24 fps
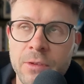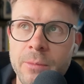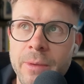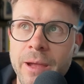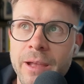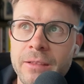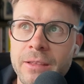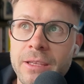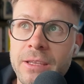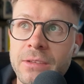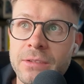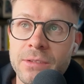
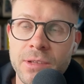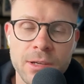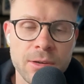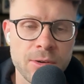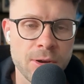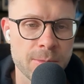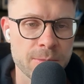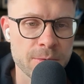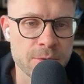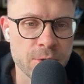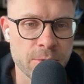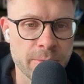ideas that
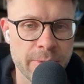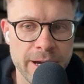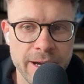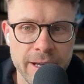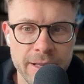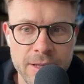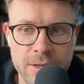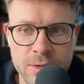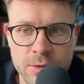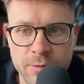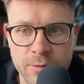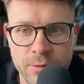come to
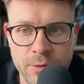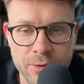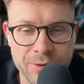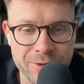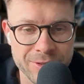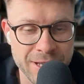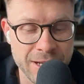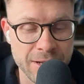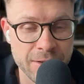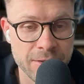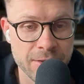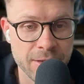mind is, of course,
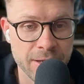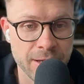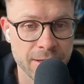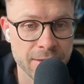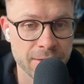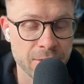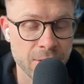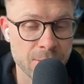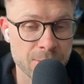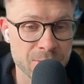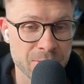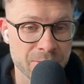anything in
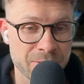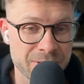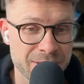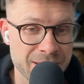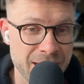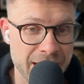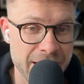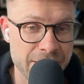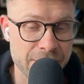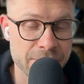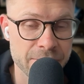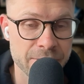terms of
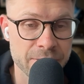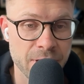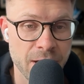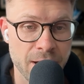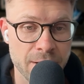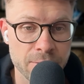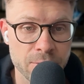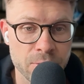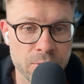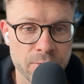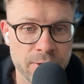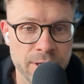sales,
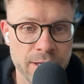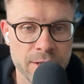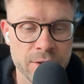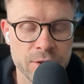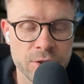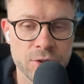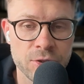outreach,